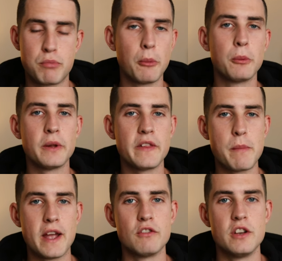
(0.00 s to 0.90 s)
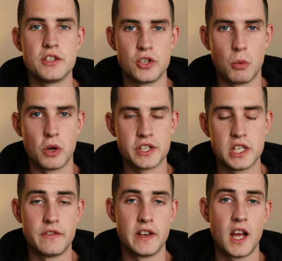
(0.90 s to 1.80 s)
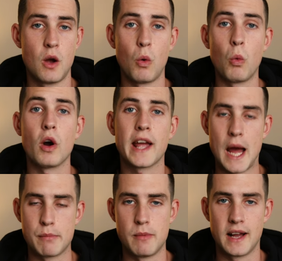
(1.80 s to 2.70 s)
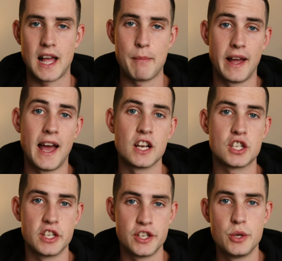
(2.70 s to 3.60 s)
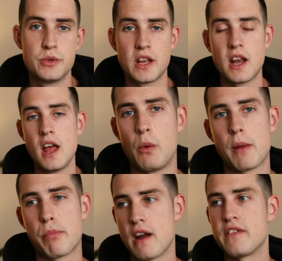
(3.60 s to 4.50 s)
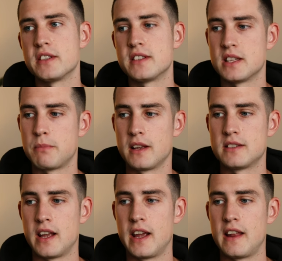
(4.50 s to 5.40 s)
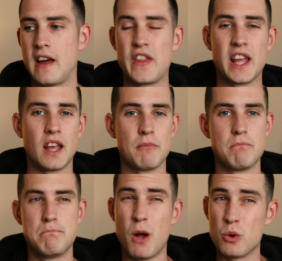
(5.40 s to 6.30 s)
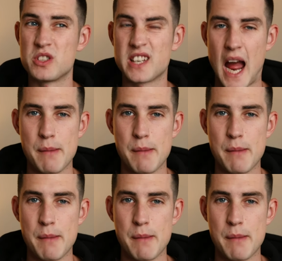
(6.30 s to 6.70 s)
Probably the main reason you're watching this video, what camera bag am I actually using? I want to preface this by saying I think most